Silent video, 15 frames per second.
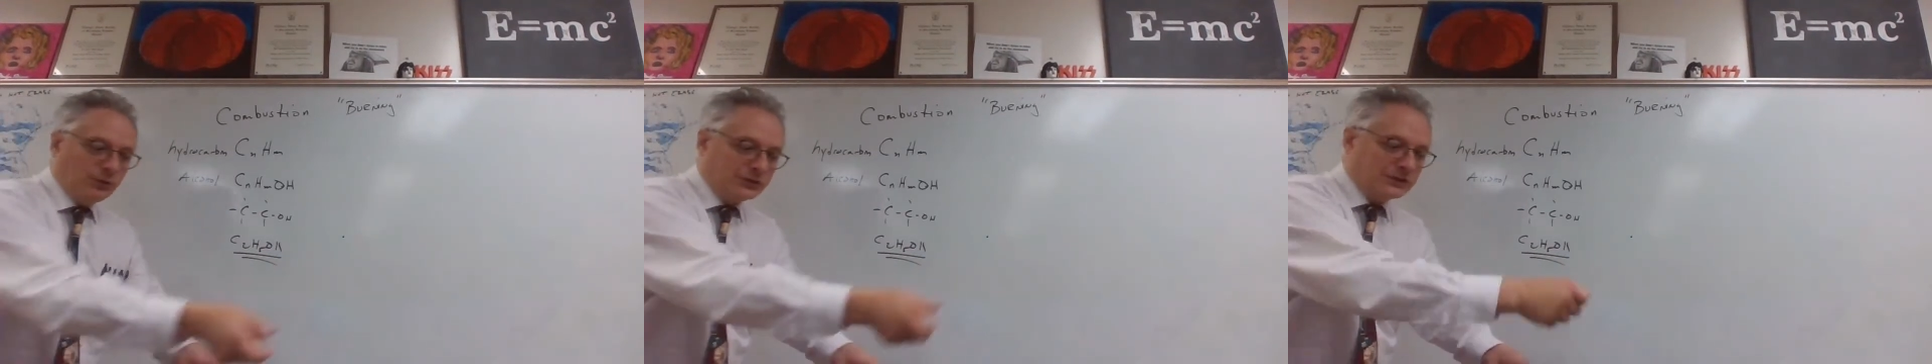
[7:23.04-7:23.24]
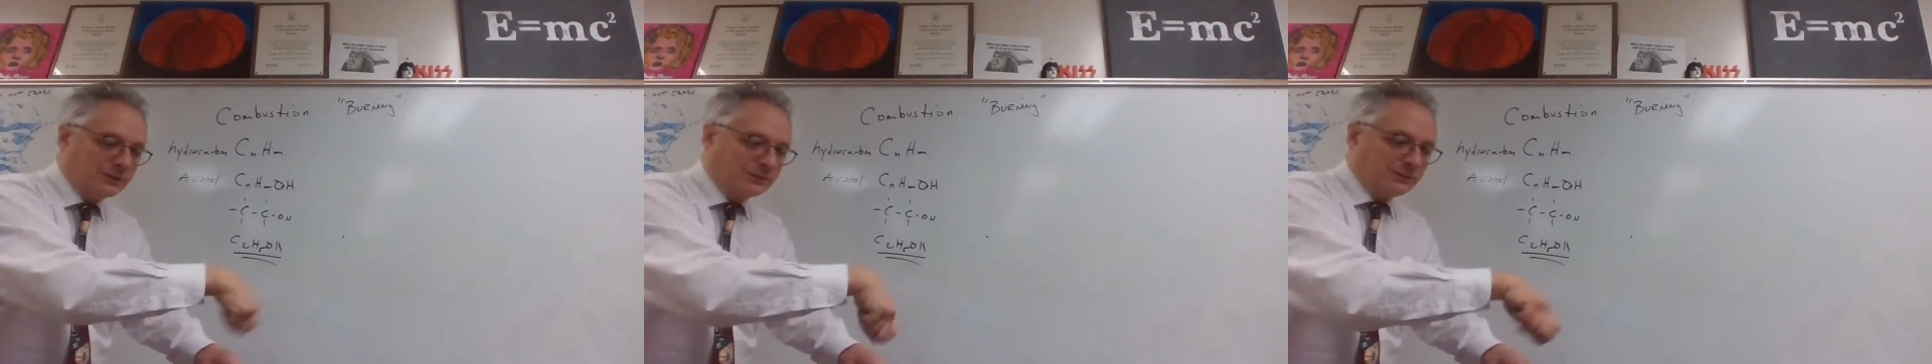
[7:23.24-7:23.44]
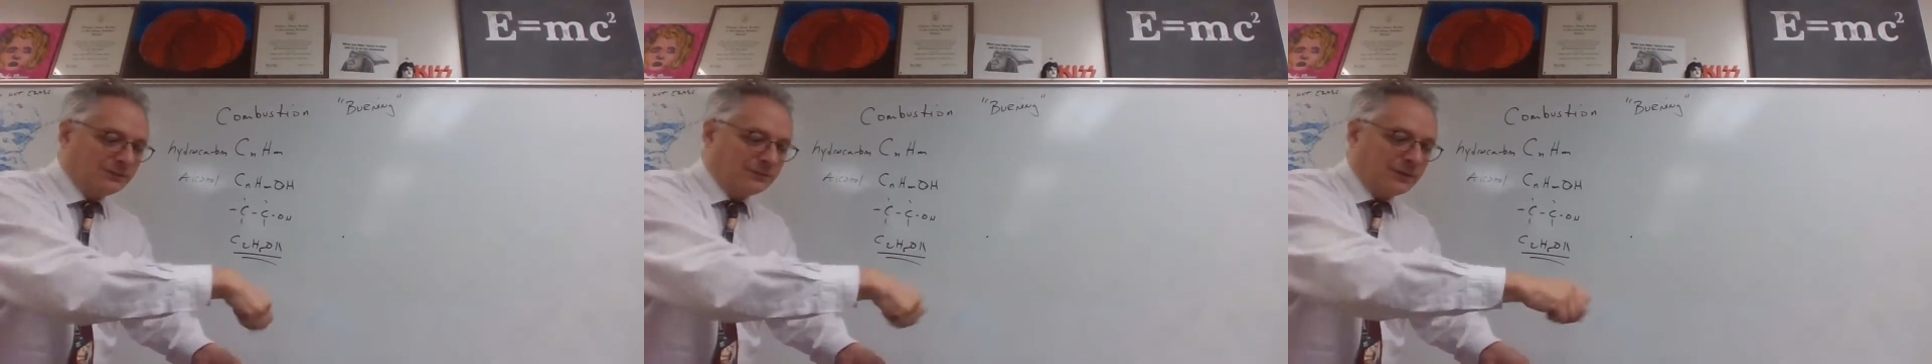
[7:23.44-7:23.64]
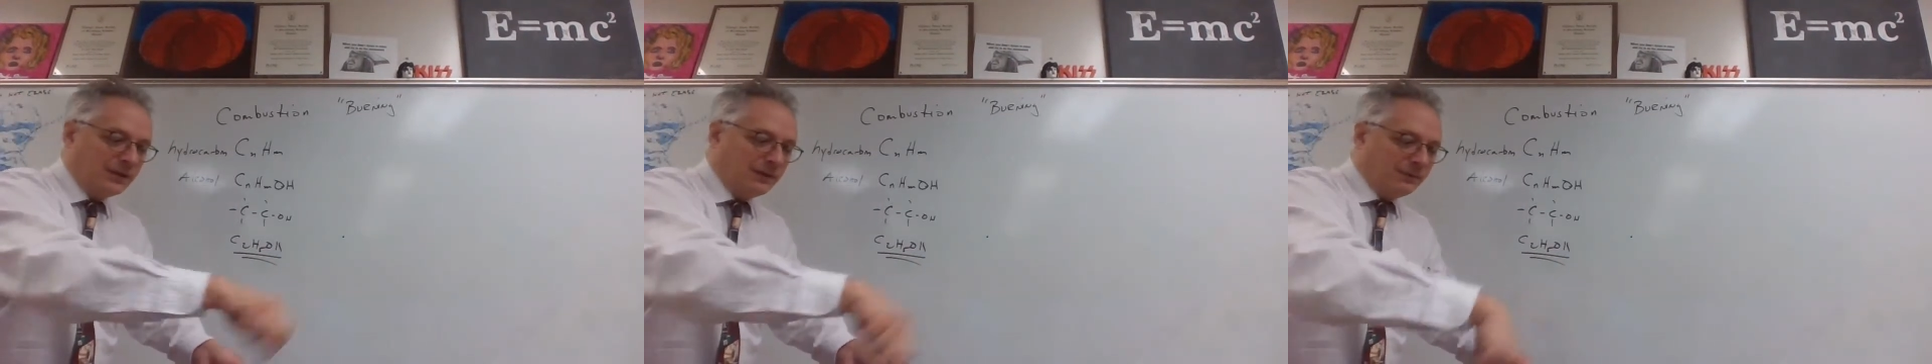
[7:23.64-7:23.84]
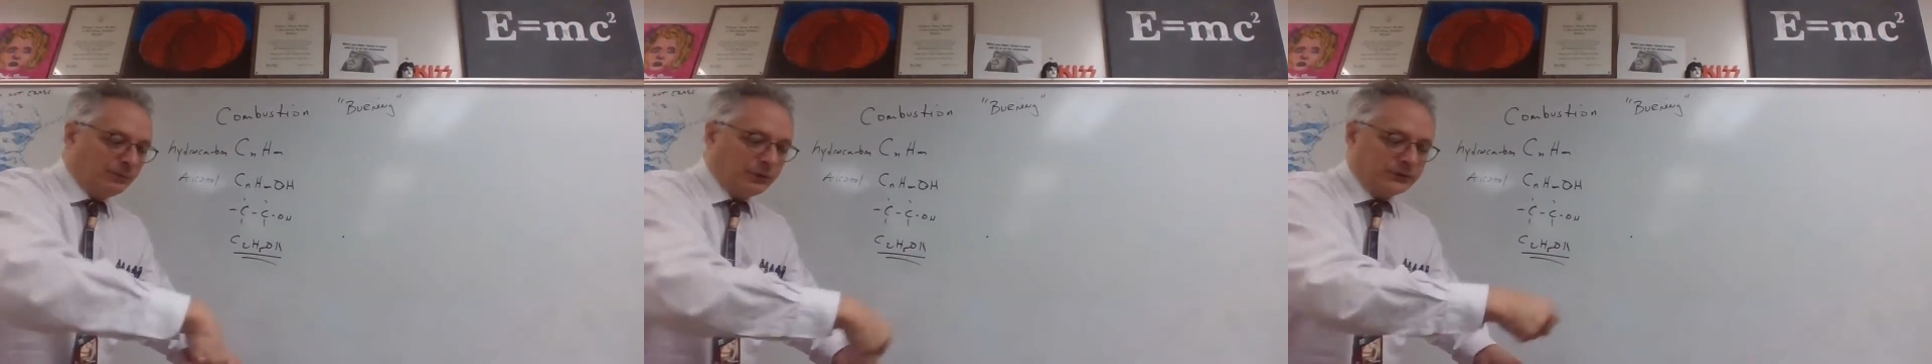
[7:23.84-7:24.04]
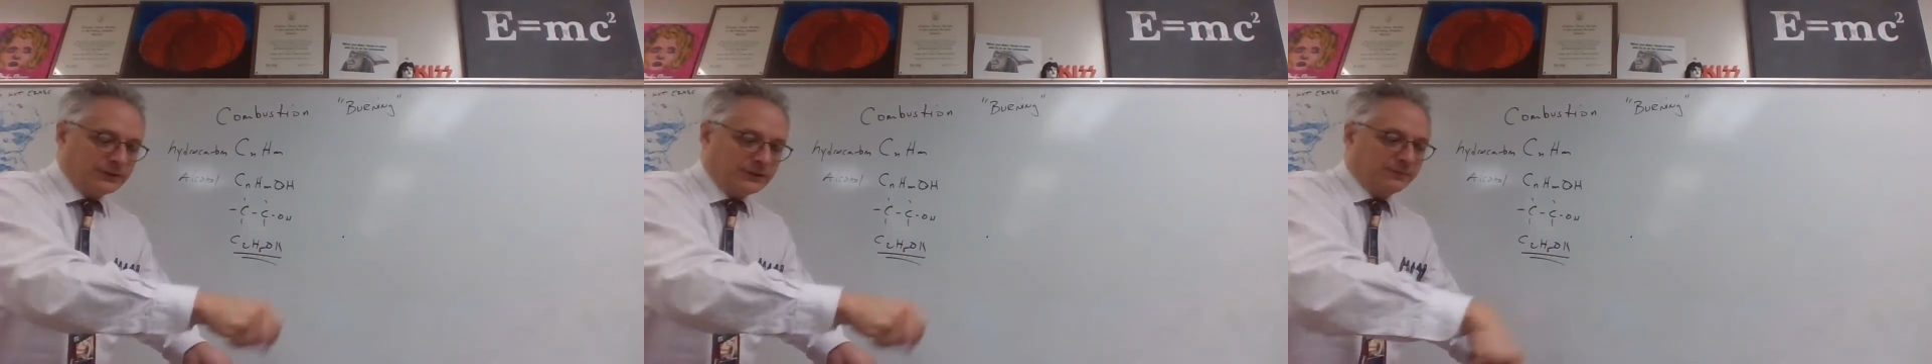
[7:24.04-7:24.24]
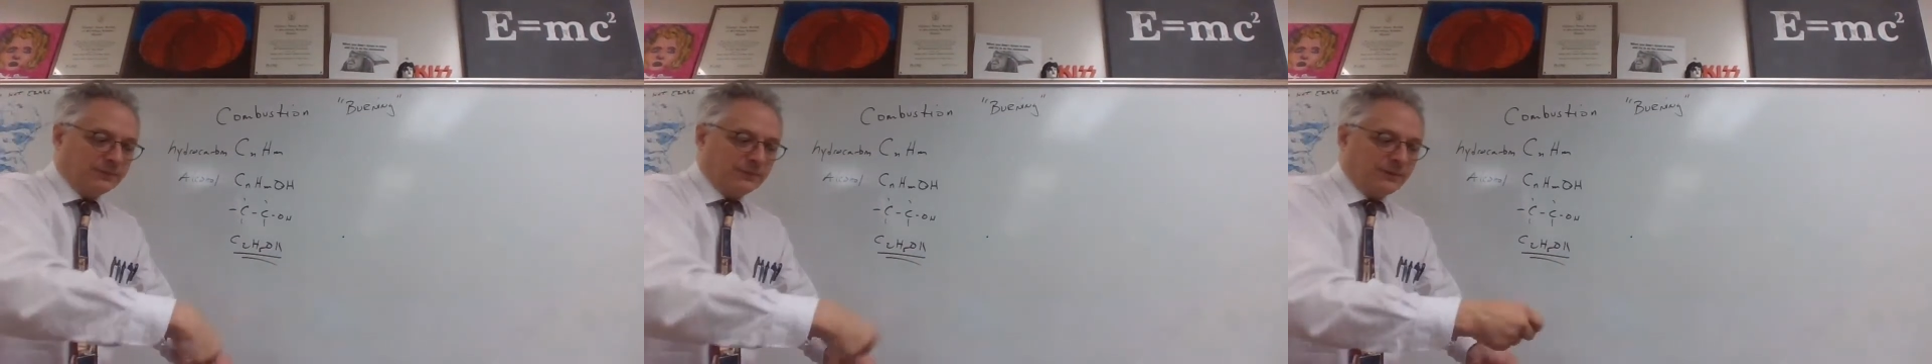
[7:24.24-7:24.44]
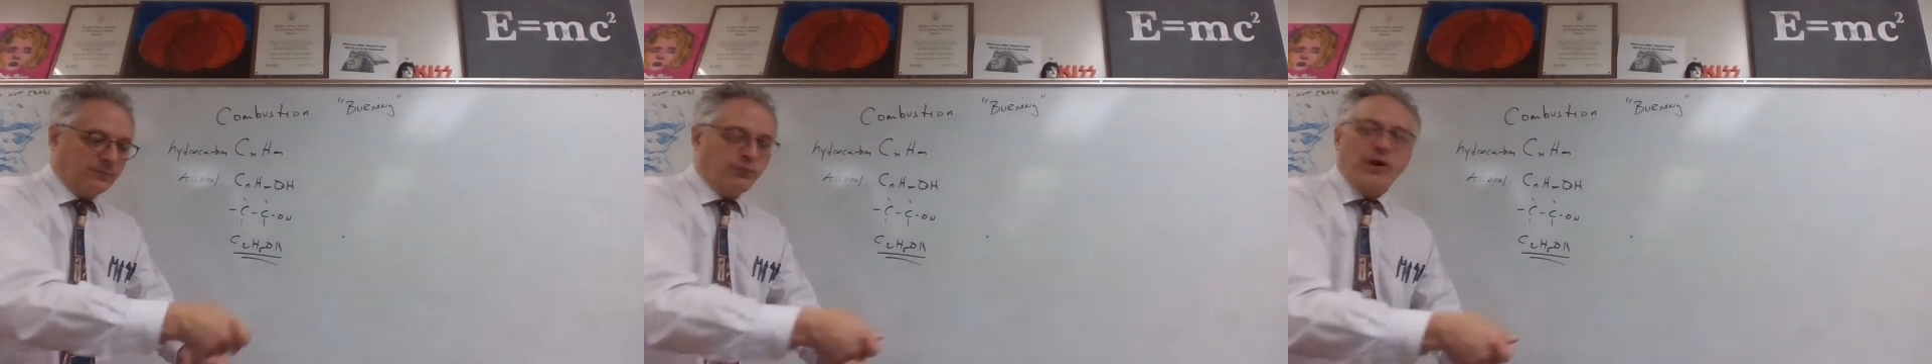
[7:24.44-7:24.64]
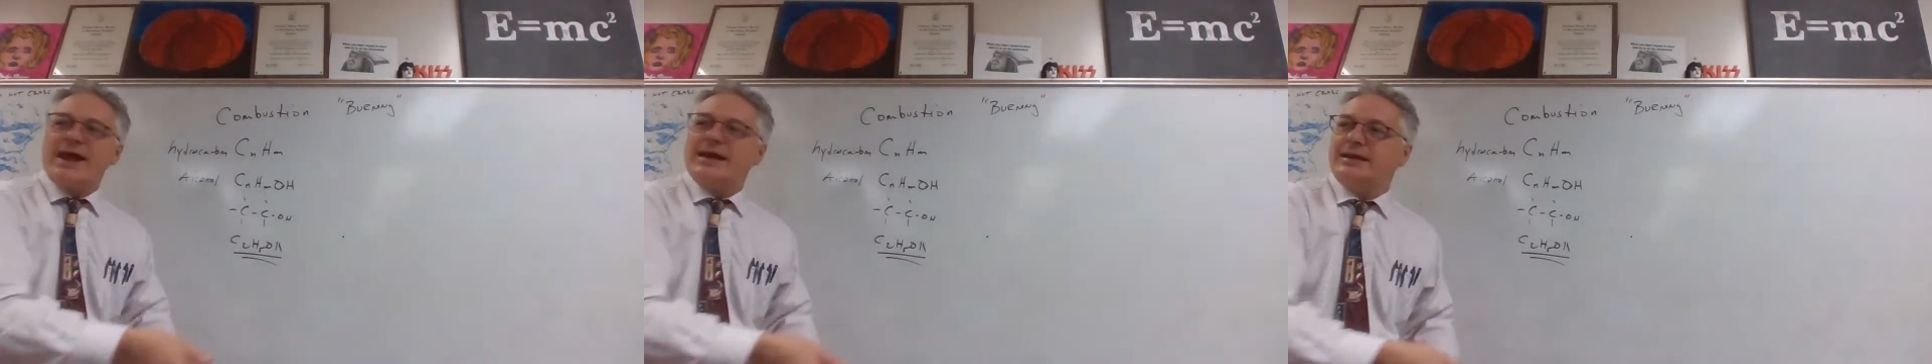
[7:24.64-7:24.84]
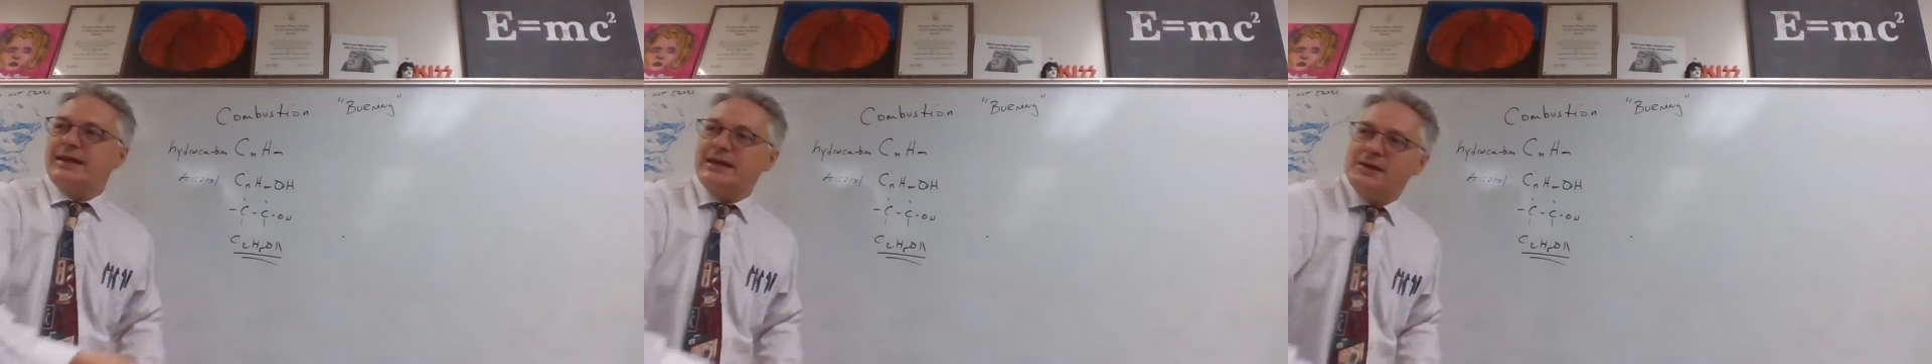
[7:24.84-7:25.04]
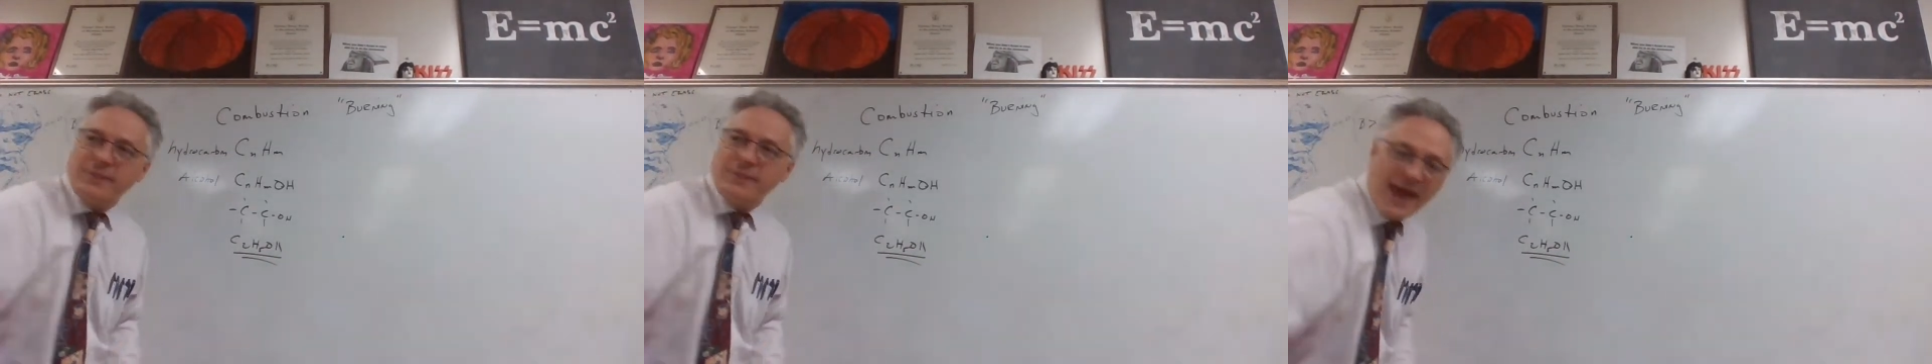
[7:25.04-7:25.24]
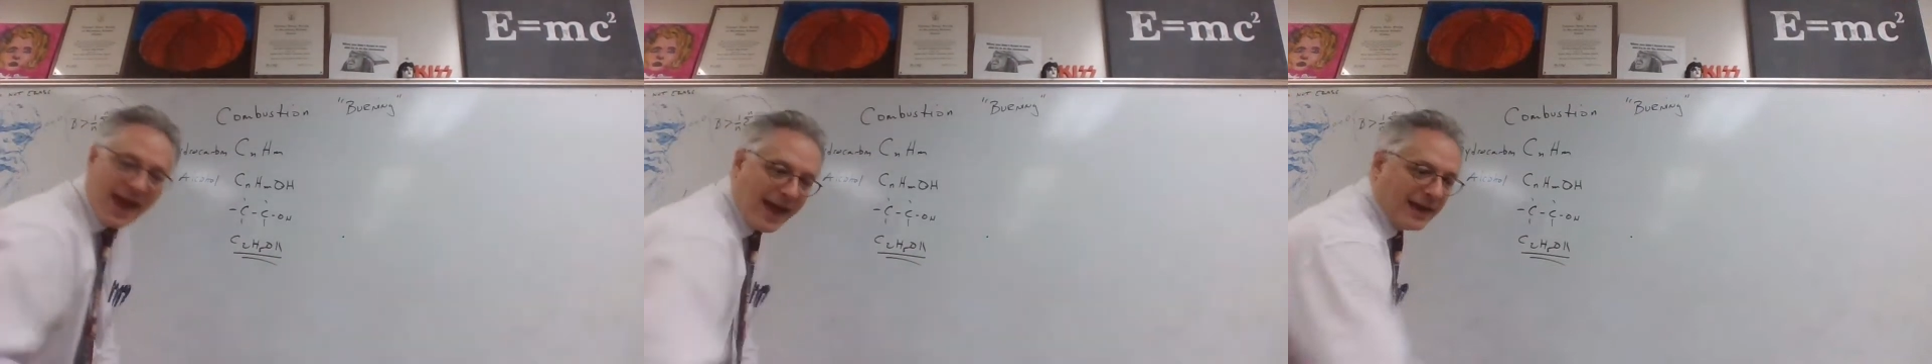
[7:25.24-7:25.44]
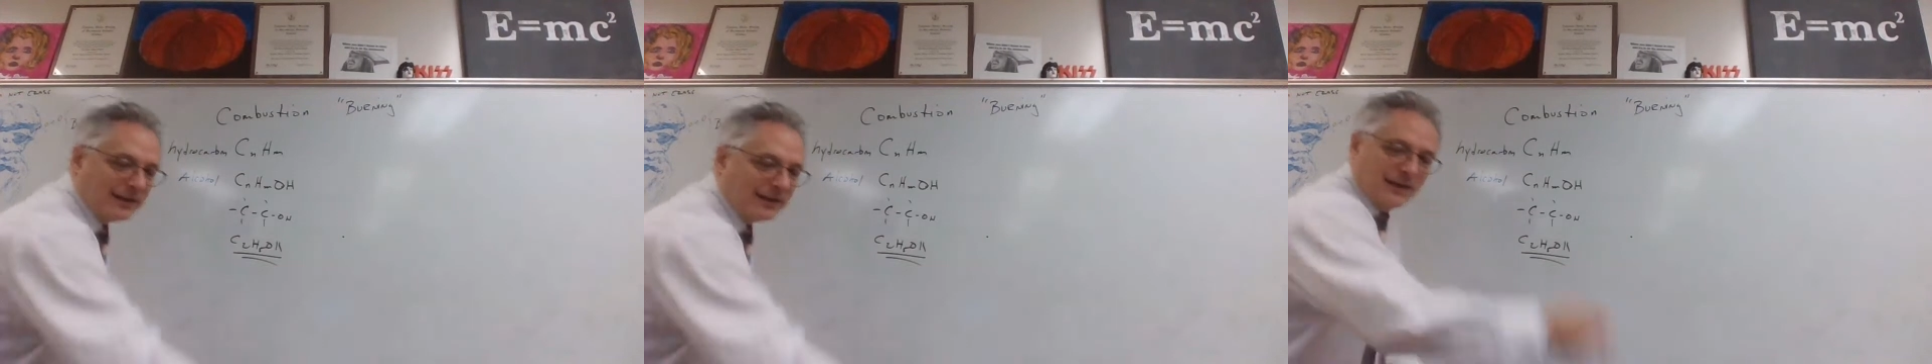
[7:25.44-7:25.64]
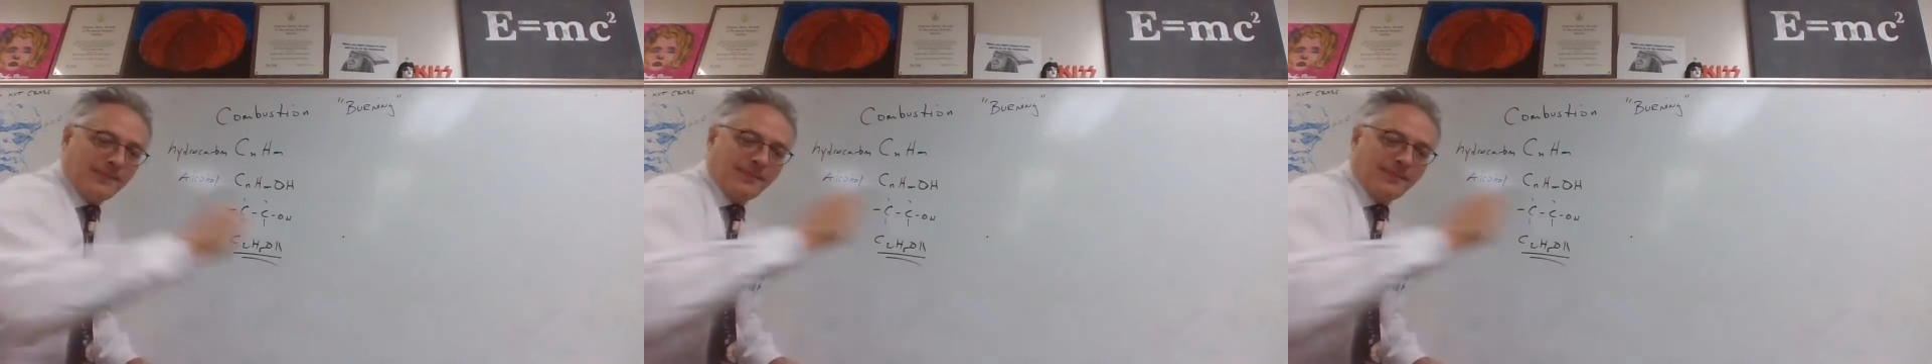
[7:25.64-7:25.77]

put some brandy in a pan